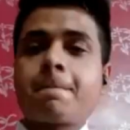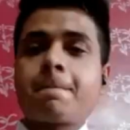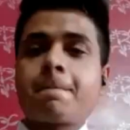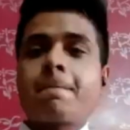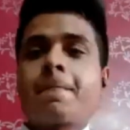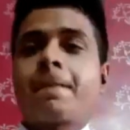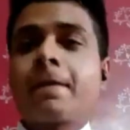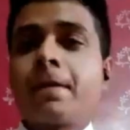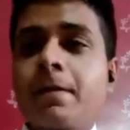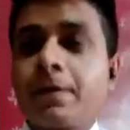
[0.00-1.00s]
Okay.
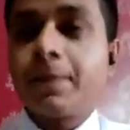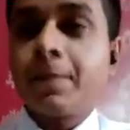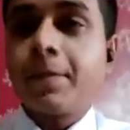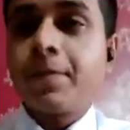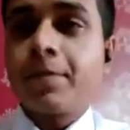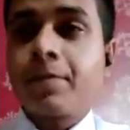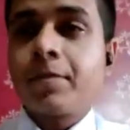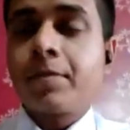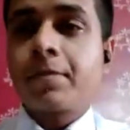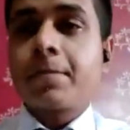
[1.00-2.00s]
So how will you
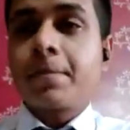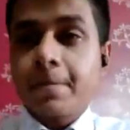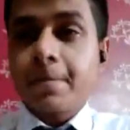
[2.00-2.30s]
ensure that